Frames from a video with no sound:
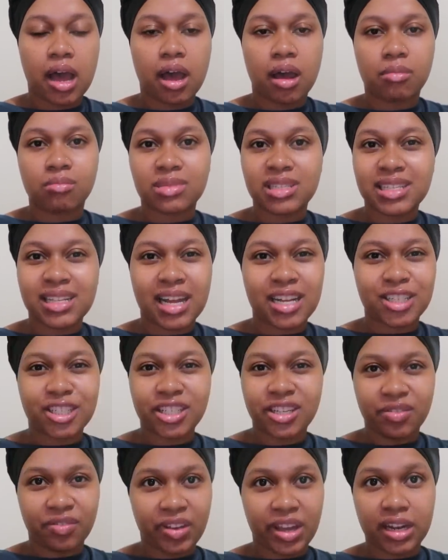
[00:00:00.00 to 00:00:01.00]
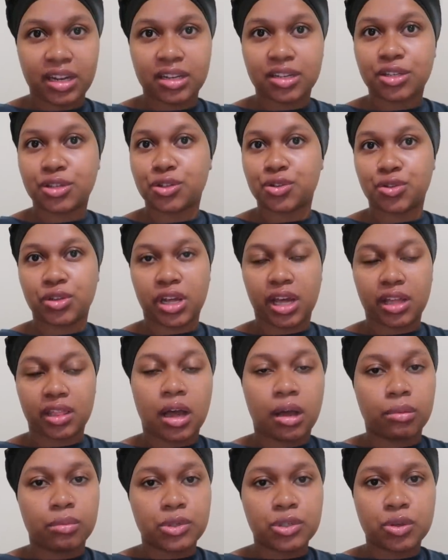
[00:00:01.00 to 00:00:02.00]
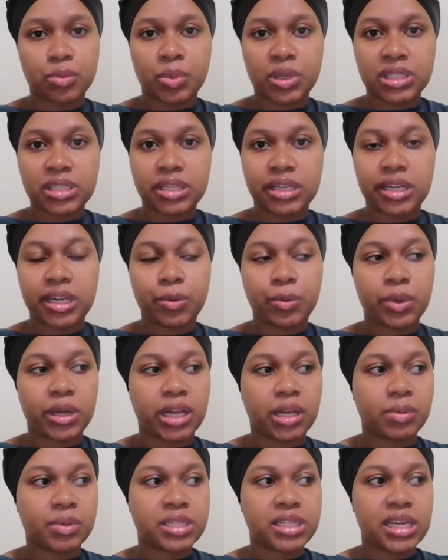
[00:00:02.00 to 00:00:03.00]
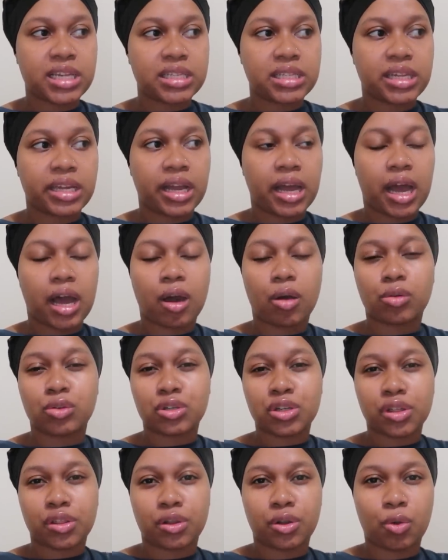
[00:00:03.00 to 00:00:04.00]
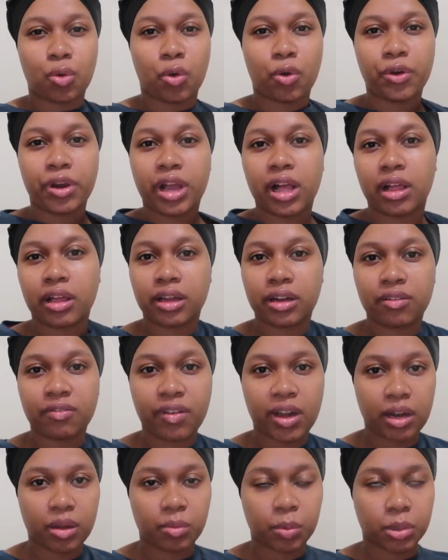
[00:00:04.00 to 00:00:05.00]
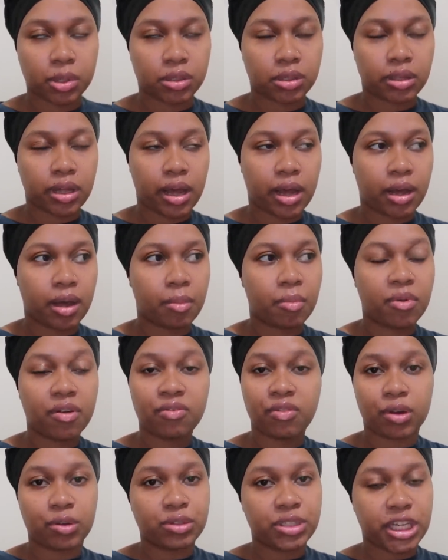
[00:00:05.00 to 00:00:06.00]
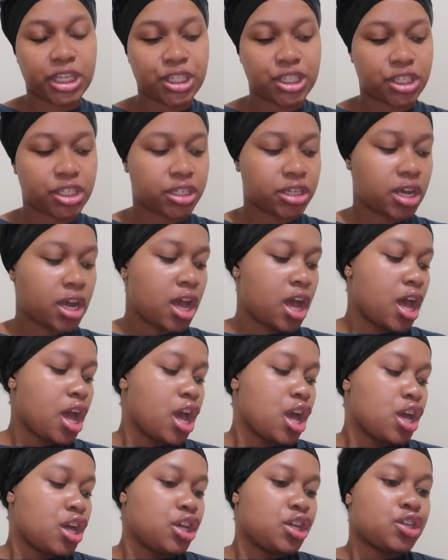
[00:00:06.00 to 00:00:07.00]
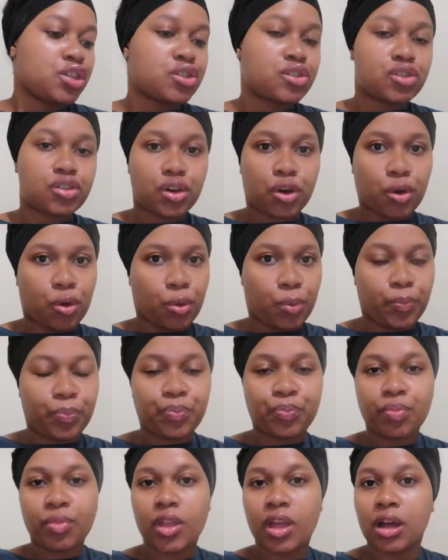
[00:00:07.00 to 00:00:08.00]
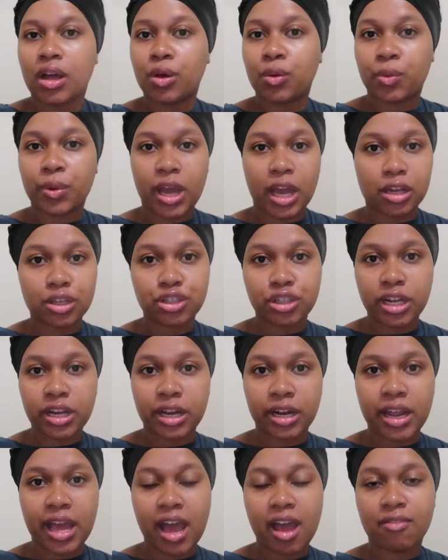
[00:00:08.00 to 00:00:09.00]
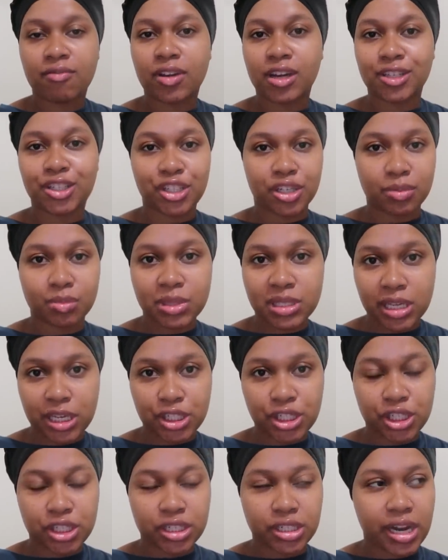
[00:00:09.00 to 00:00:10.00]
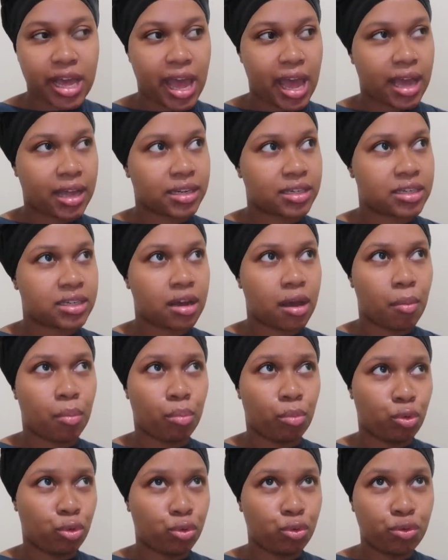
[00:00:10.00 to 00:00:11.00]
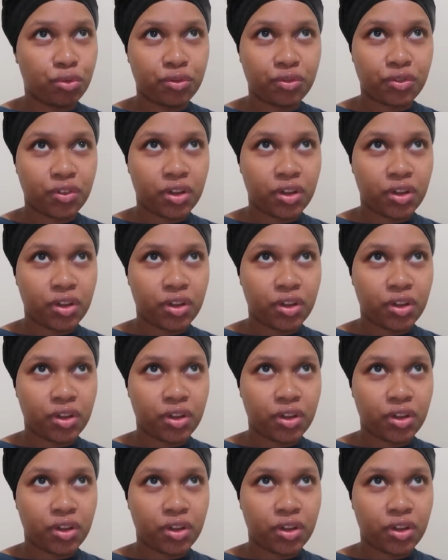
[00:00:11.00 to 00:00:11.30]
slash event today. So basically we're gonna be testing out the L'Oreal infallible foundation. So we're actually gonna have a gym session at Move